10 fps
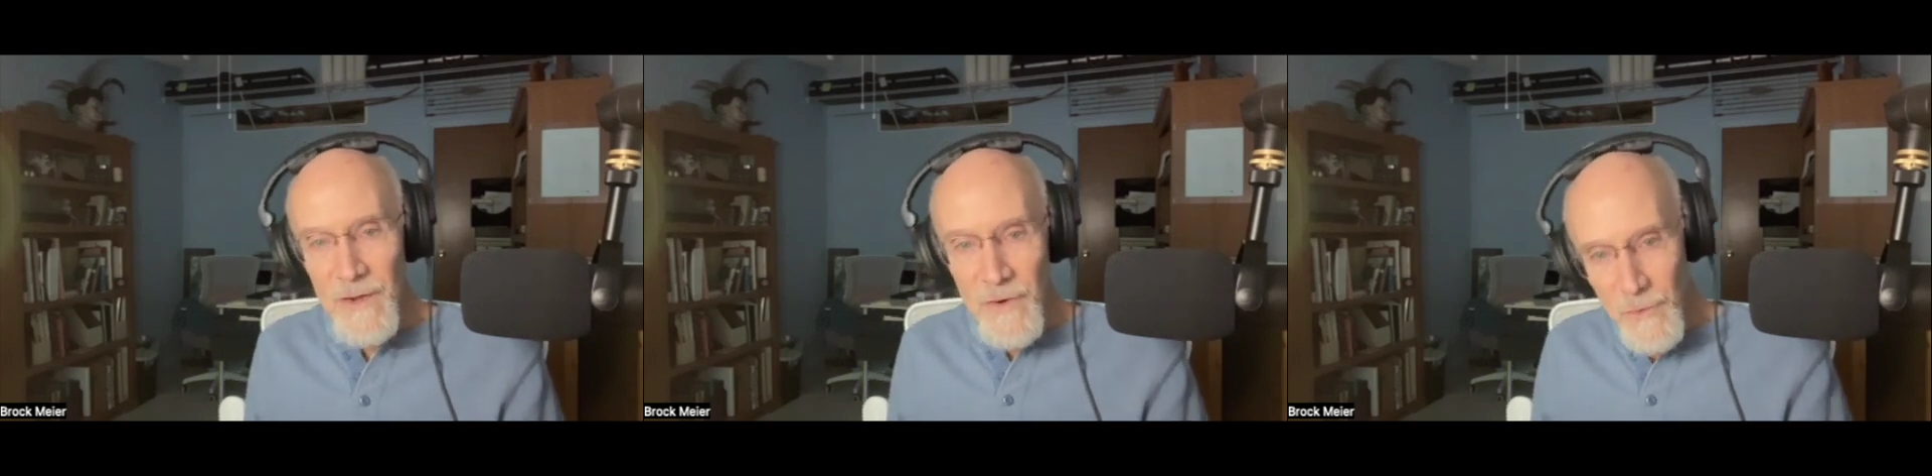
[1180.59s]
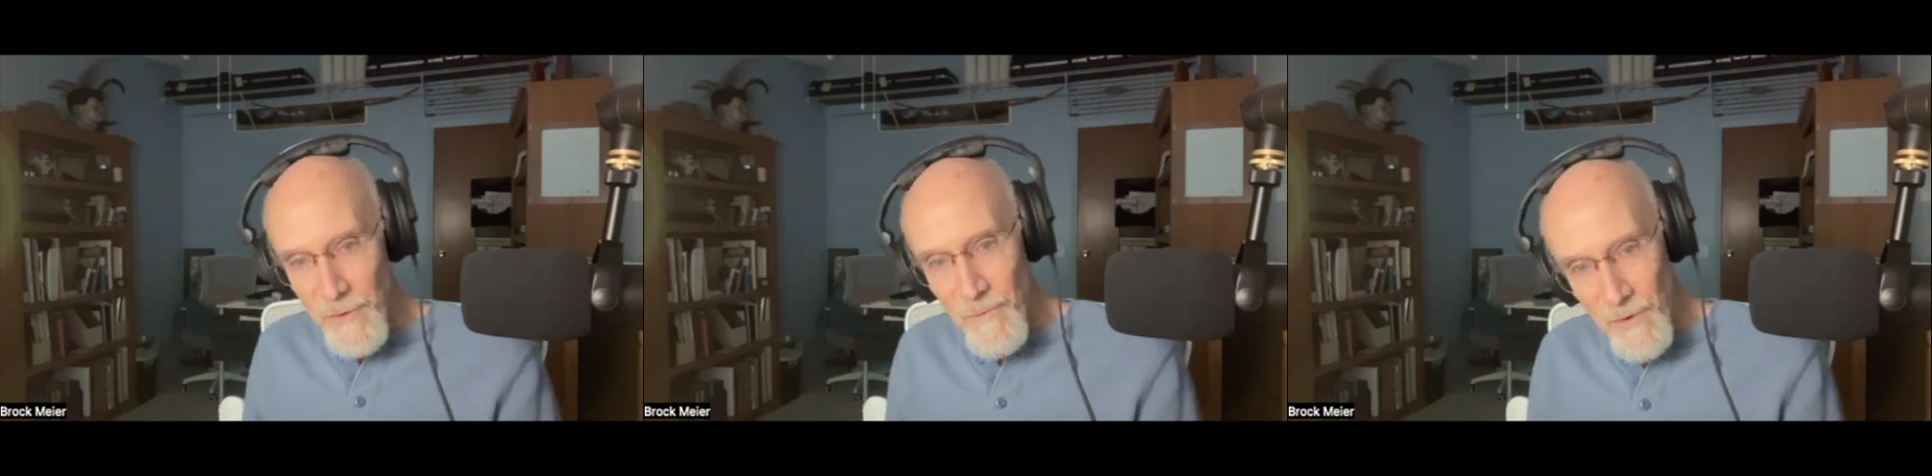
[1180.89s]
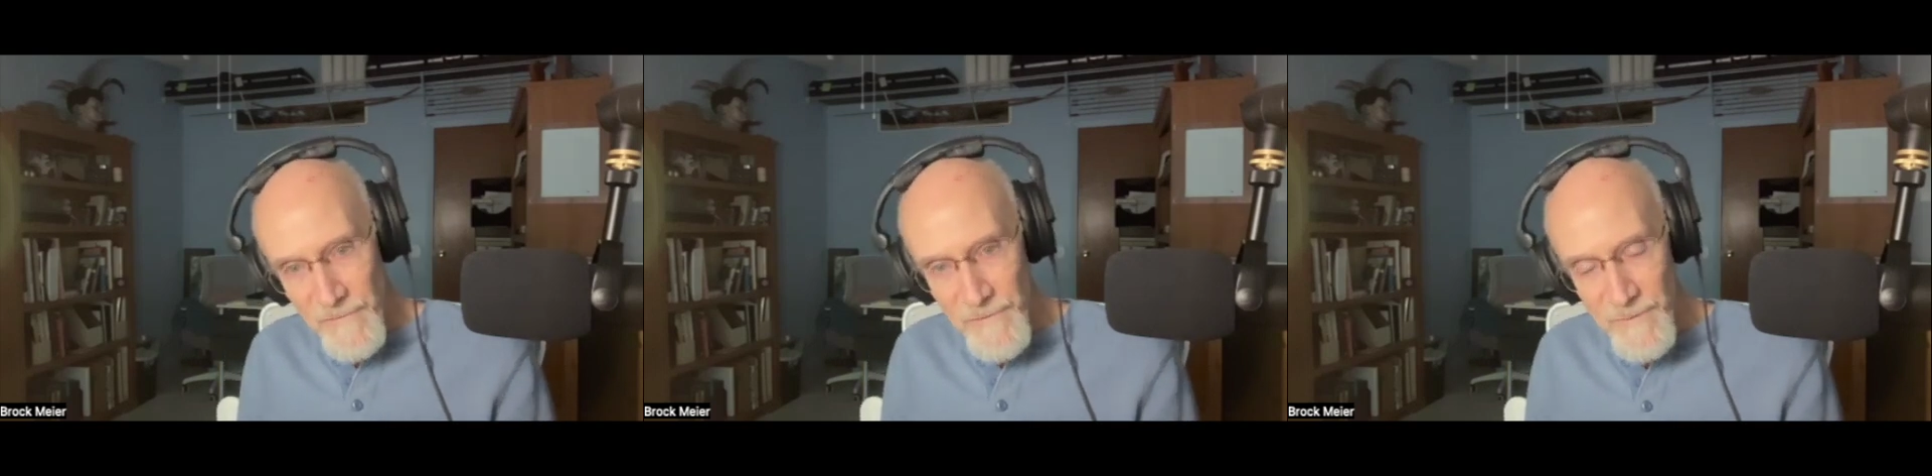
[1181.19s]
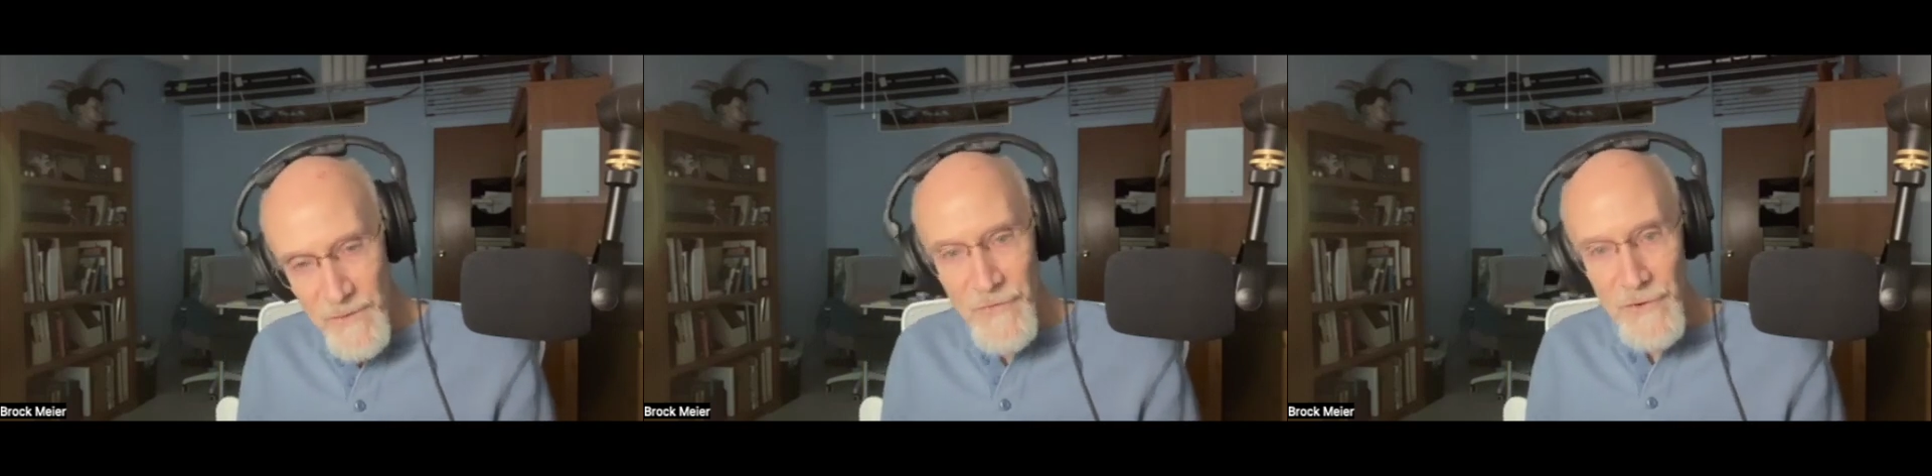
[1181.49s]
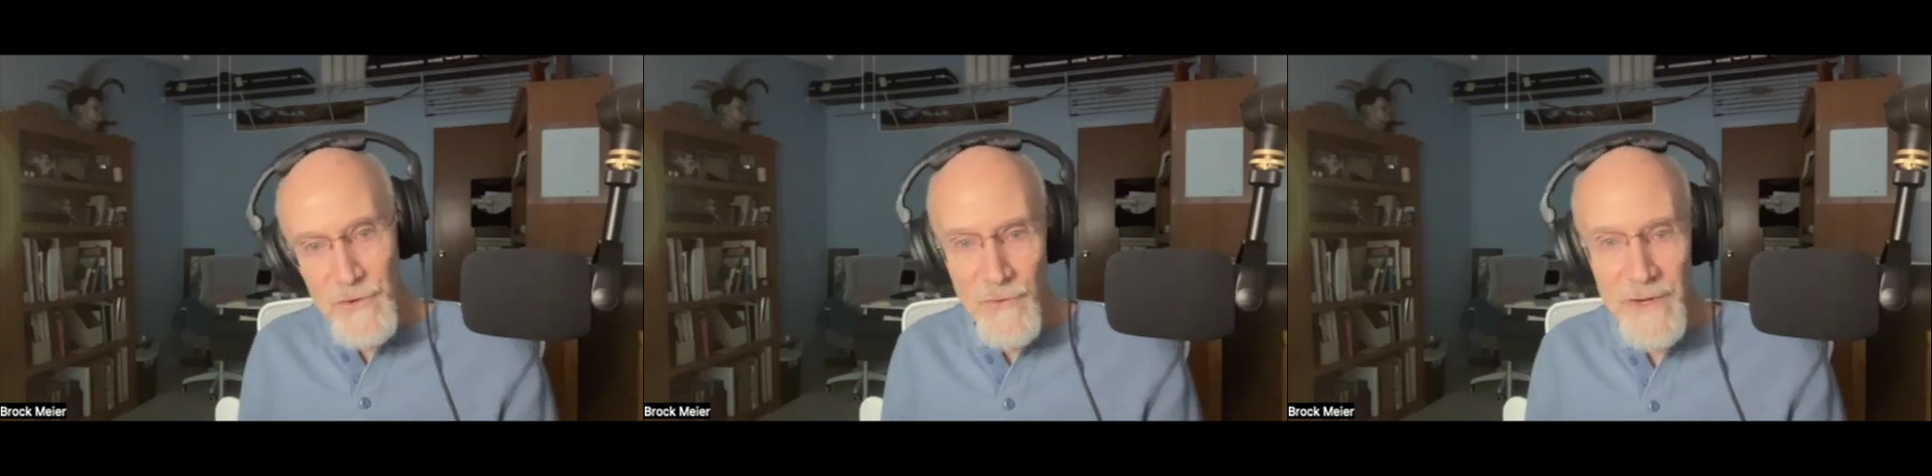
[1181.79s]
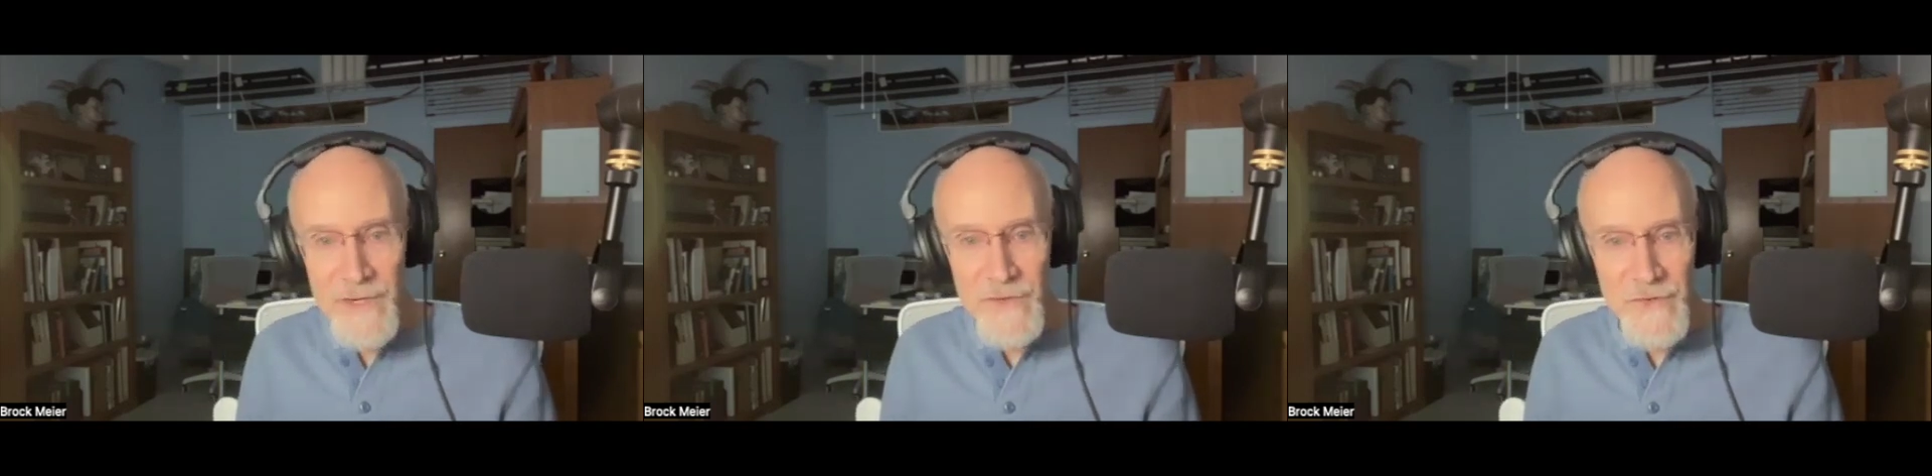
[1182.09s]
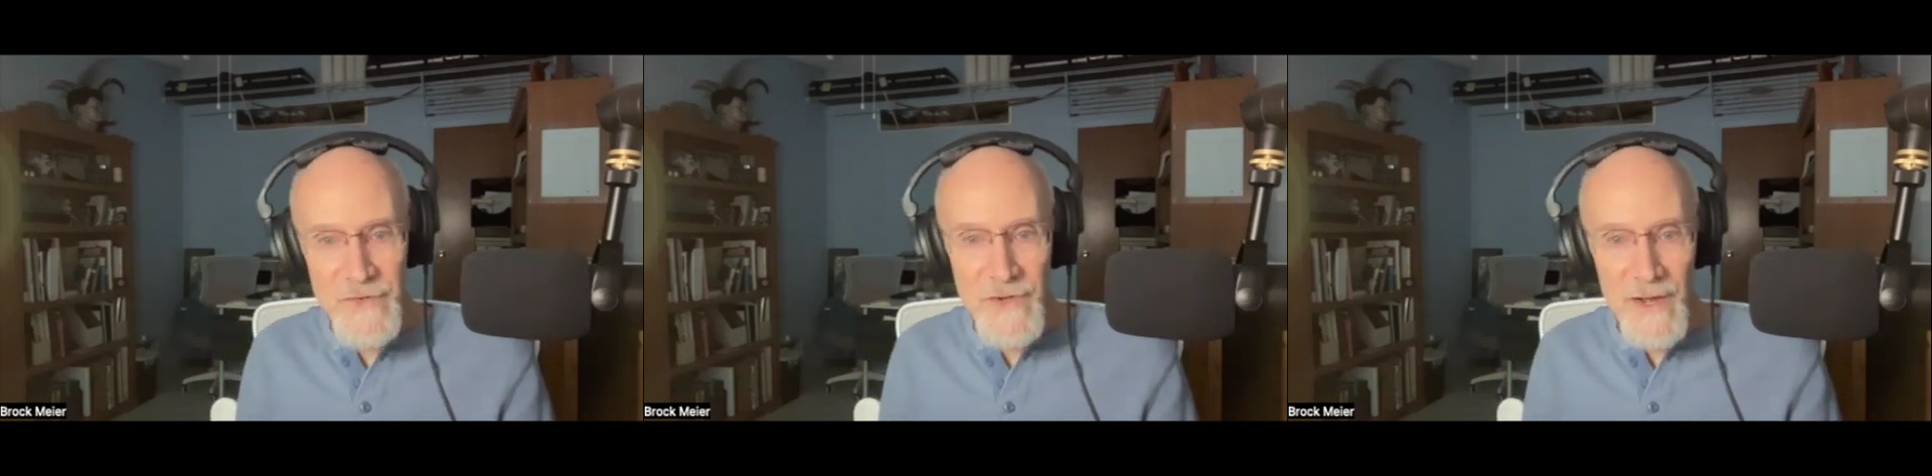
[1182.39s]
who are more from the theoretical
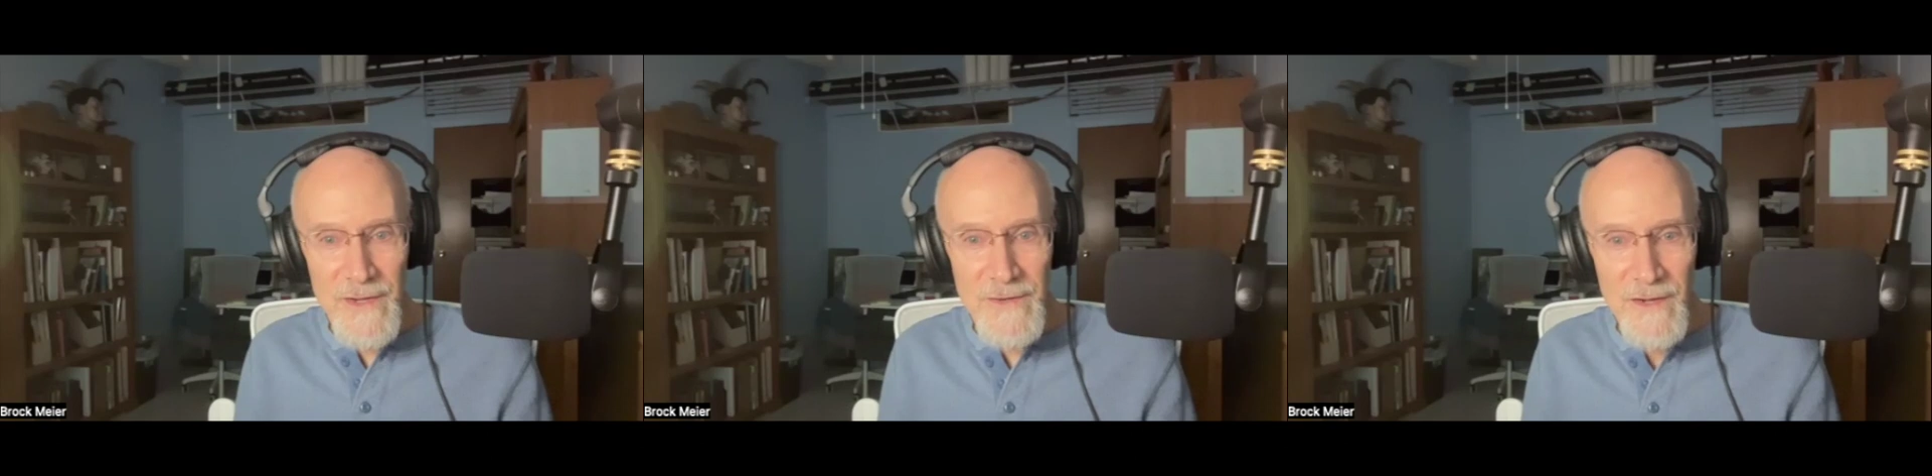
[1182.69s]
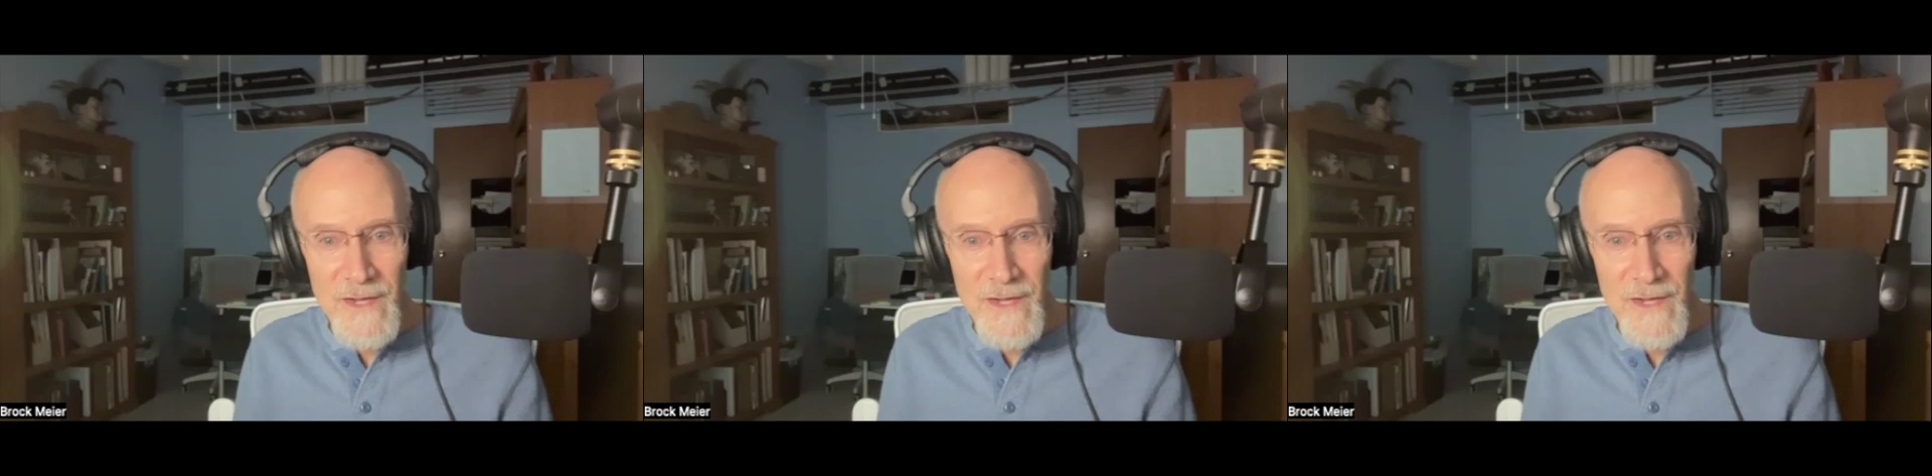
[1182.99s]
side.